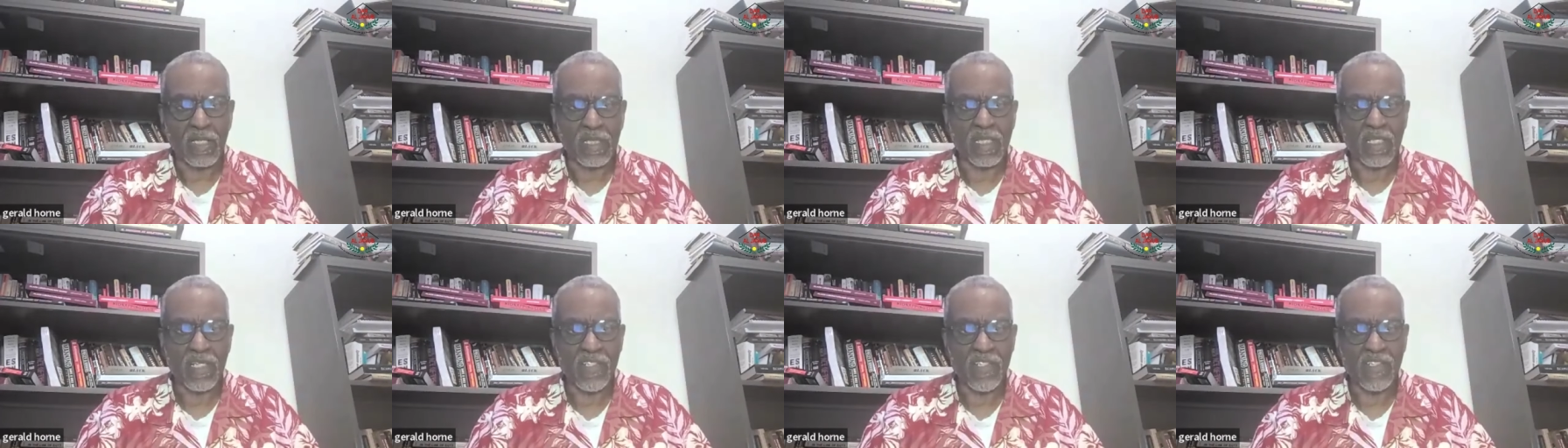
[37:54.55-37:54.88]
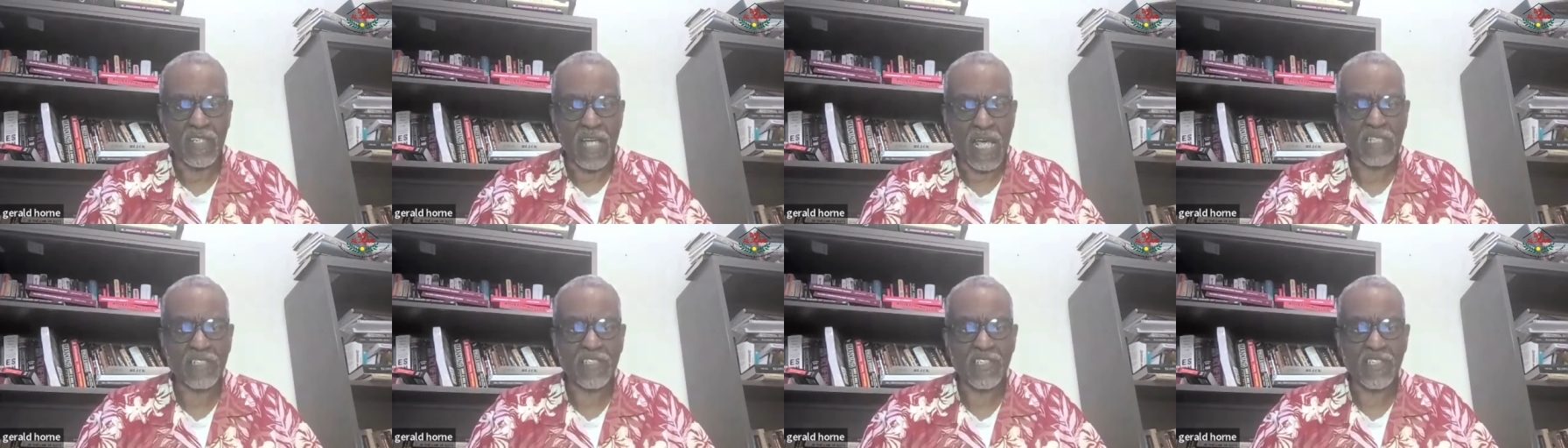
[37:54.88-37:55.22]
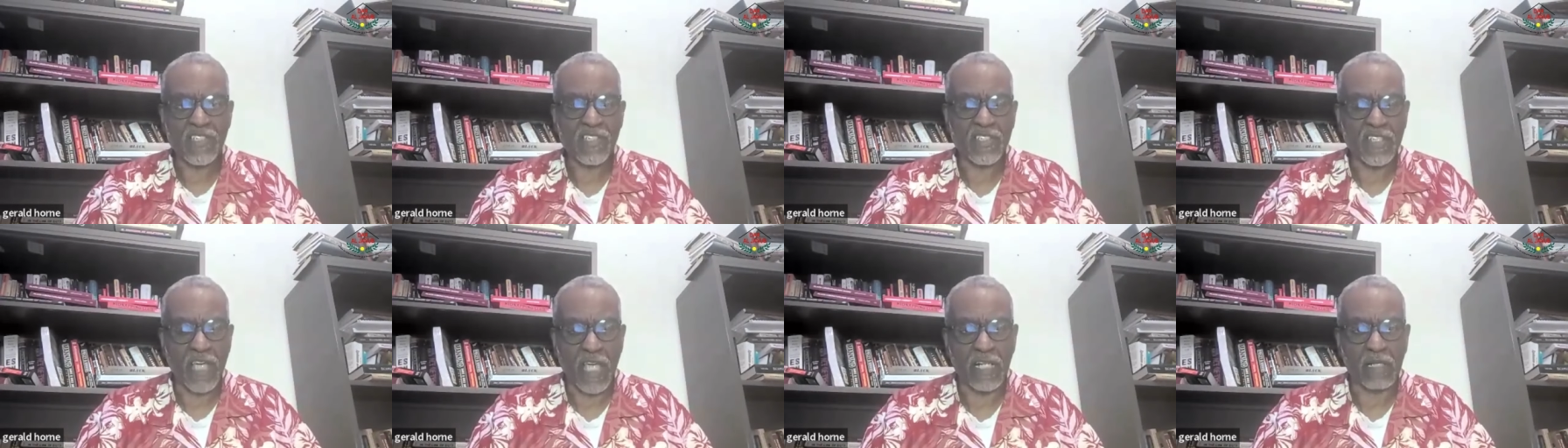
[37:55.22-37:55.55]
It's not
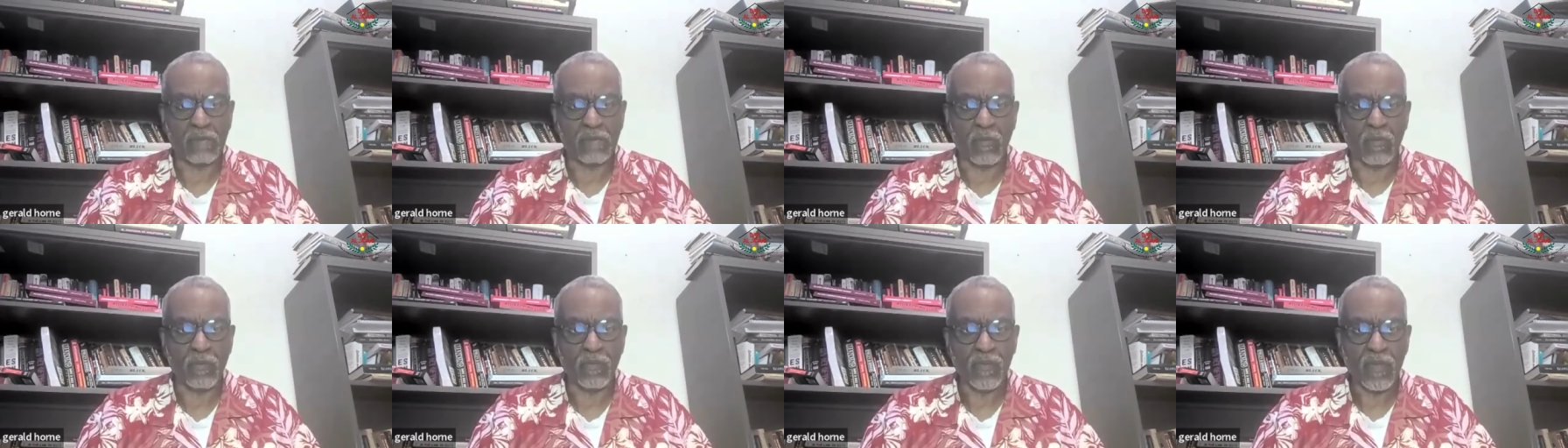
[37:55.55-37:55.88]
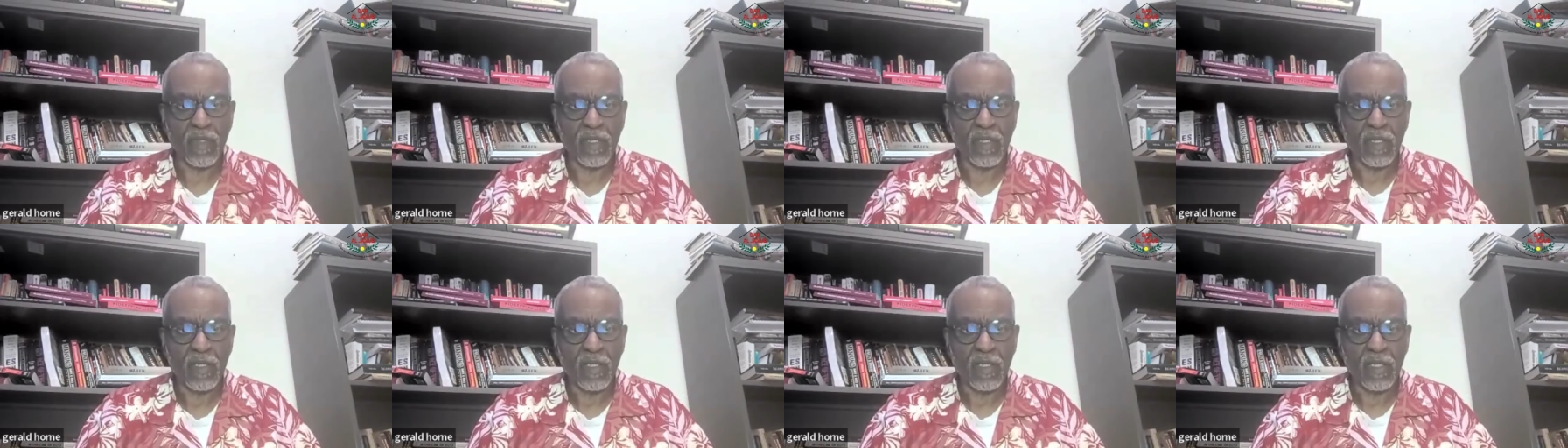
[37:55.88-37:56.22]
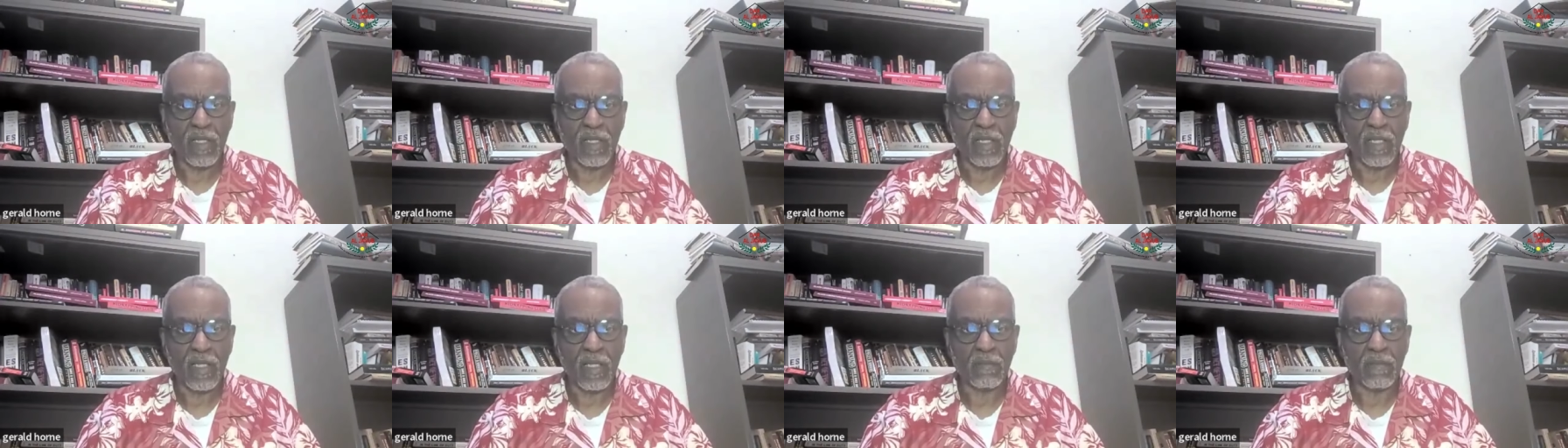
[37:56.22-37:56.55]
sustainable.
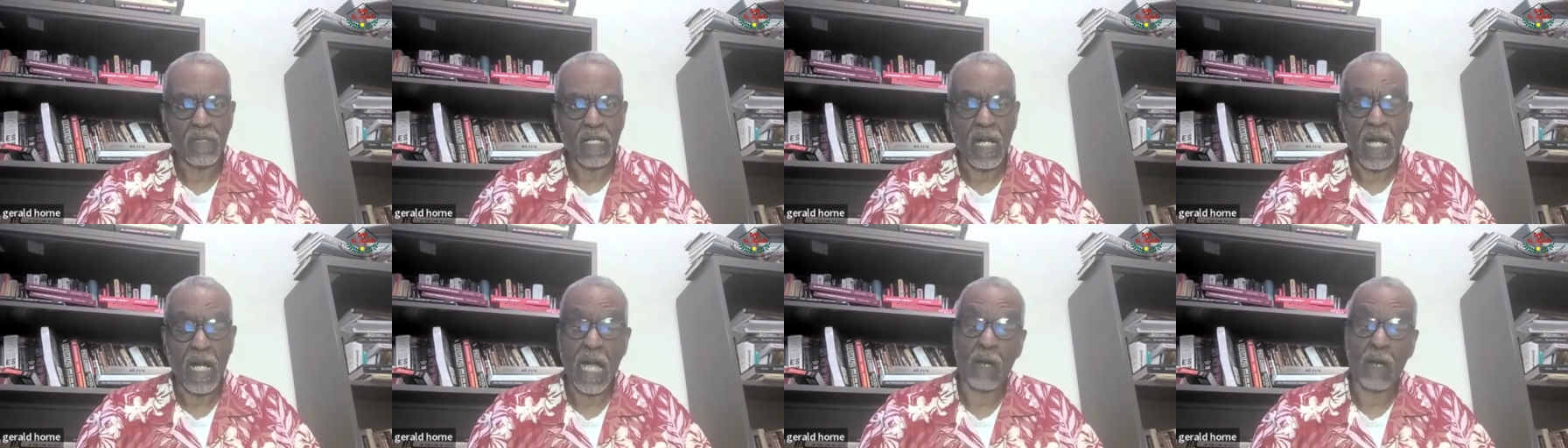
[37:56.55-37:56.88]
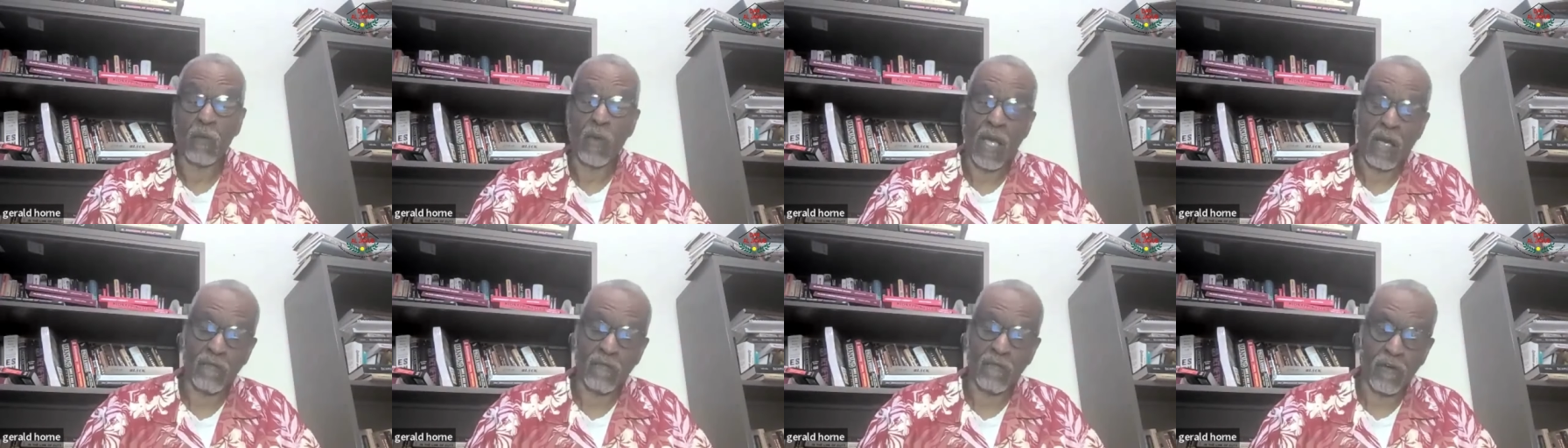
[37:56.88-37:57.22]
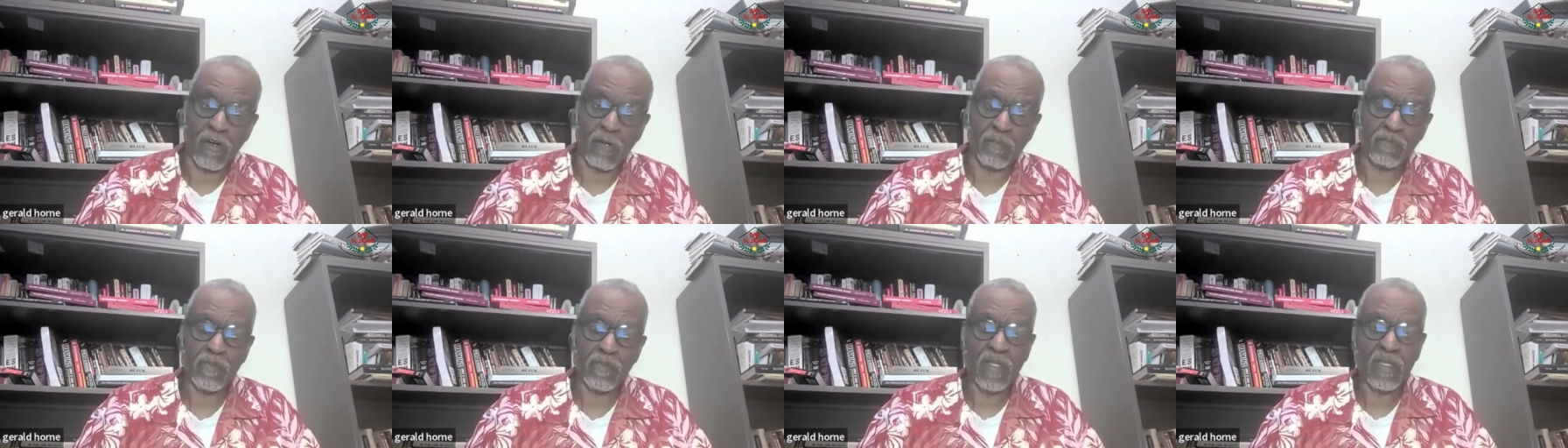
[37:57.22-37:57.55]

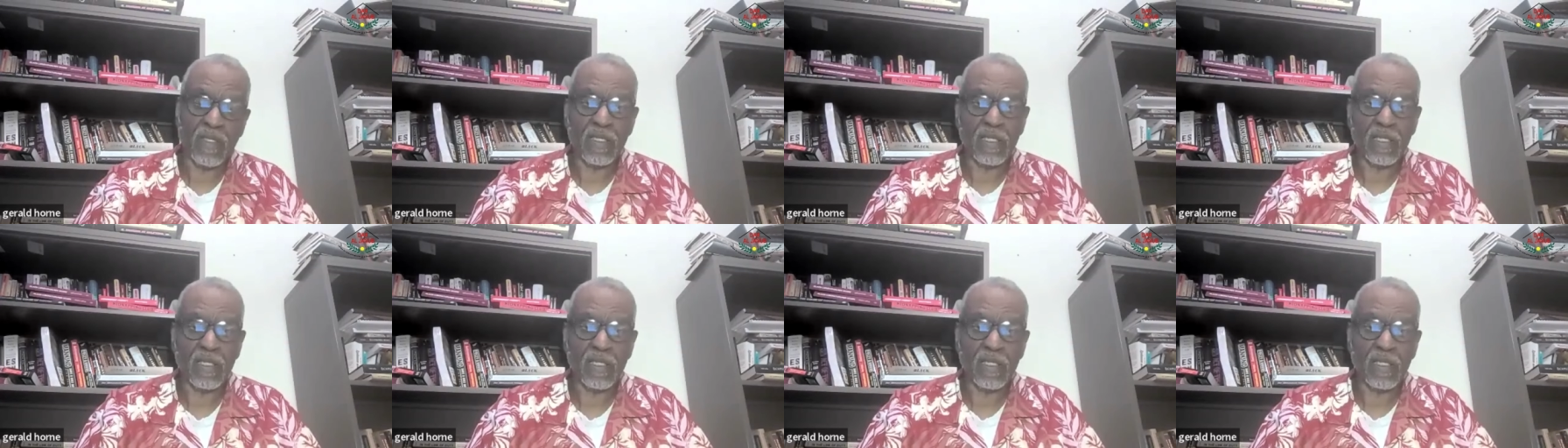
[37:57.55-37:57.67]
However,